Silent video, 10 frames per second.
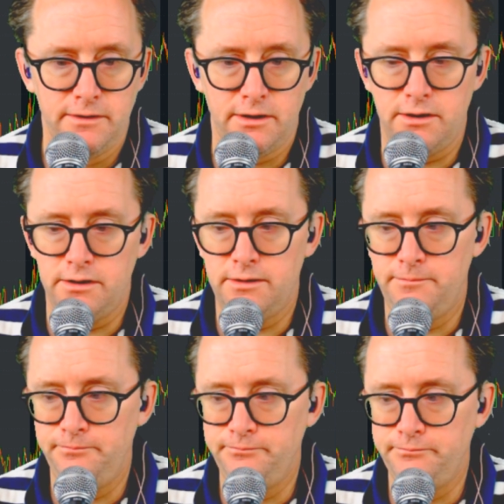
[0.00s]

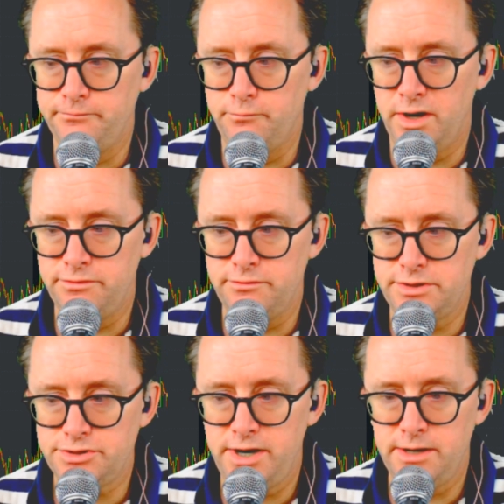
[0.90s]
went through the
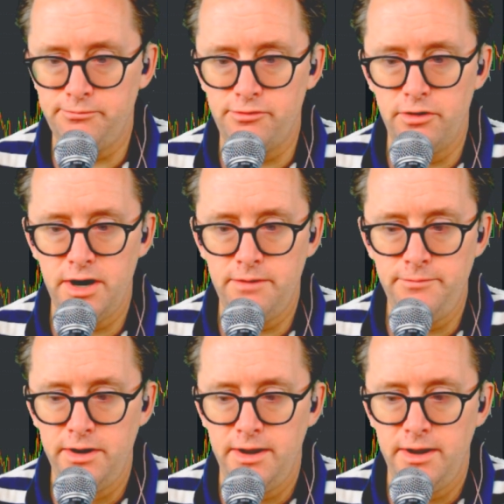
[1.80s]
training program,